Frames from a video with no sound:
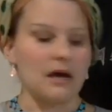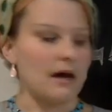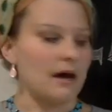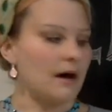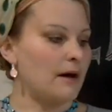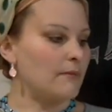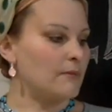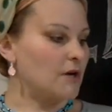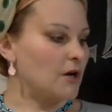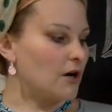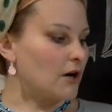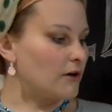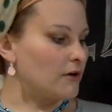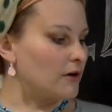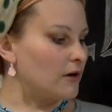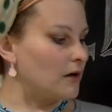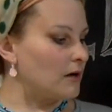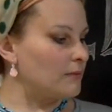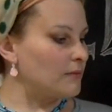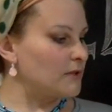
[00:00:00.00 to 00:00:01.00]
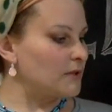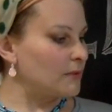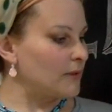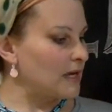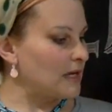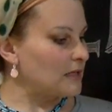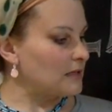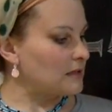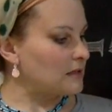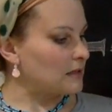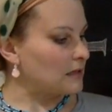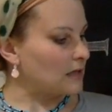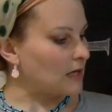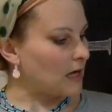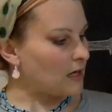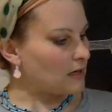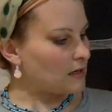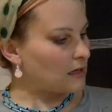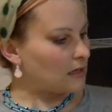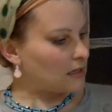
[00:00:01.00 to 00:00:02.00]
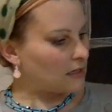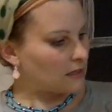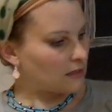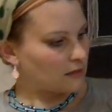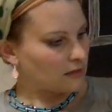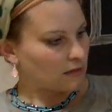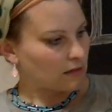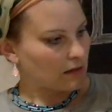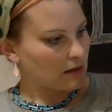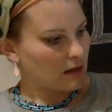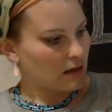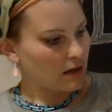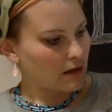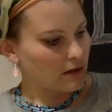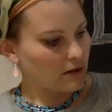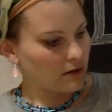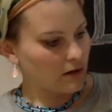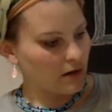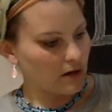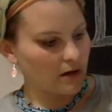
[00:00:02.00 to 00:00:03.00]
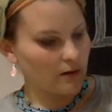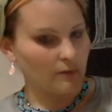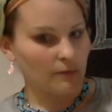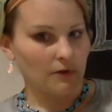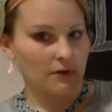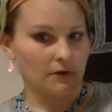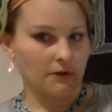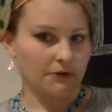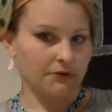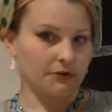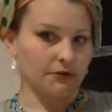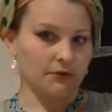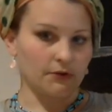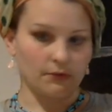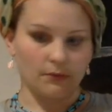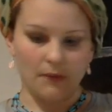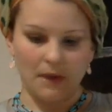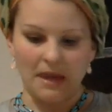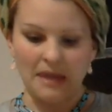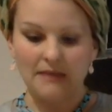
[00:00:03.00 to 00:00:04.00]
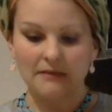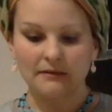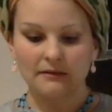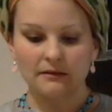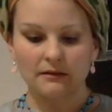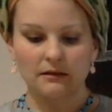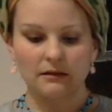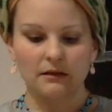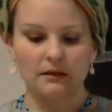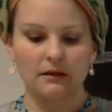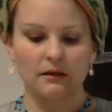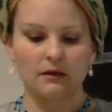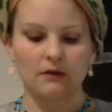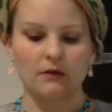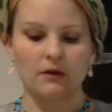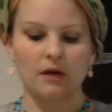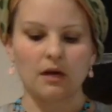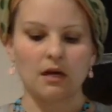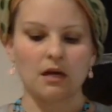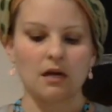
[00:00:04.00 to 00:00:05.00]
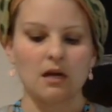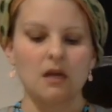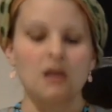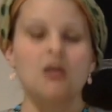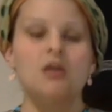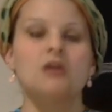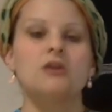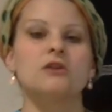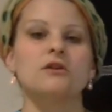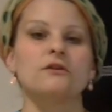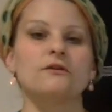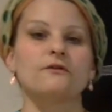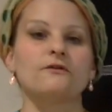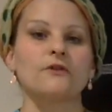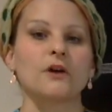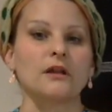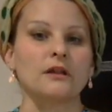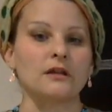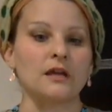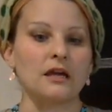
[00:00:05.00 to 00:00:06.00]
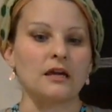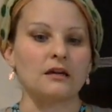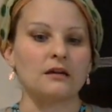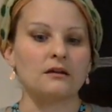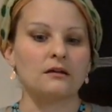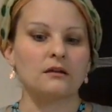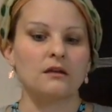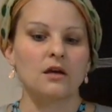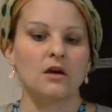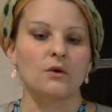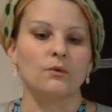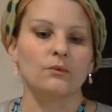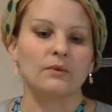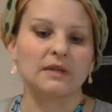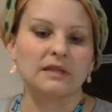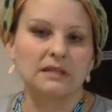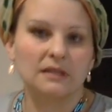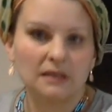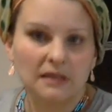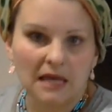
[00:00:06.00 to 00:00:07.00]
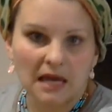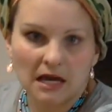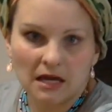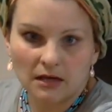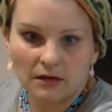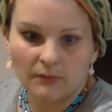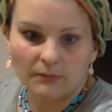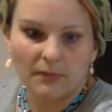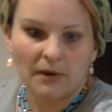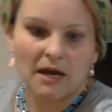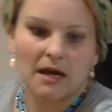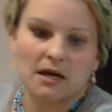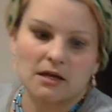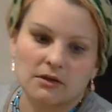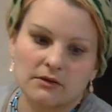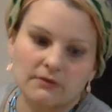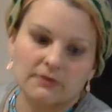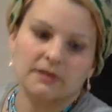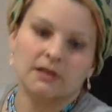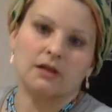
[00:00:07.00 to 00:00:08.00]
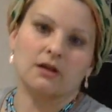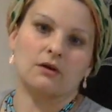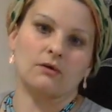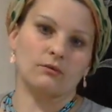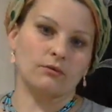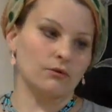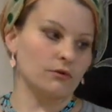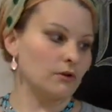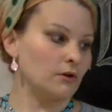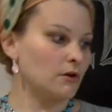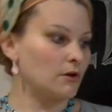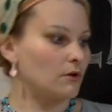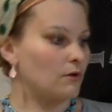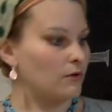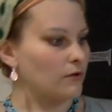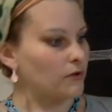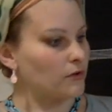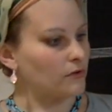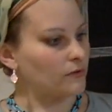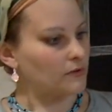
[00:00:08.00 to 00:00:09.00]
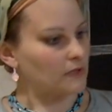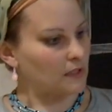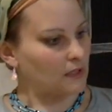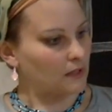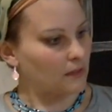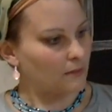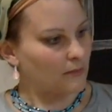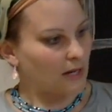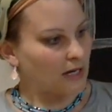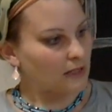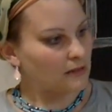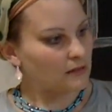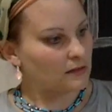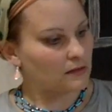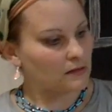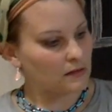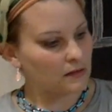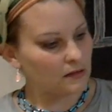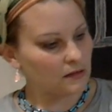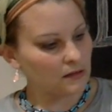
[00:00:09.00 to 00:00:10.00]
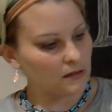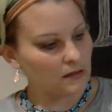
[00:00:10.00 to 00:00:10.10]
Your underarm to waist again is underarm to waist. Okay. Your front length, we did that by using a ruler or using the busk,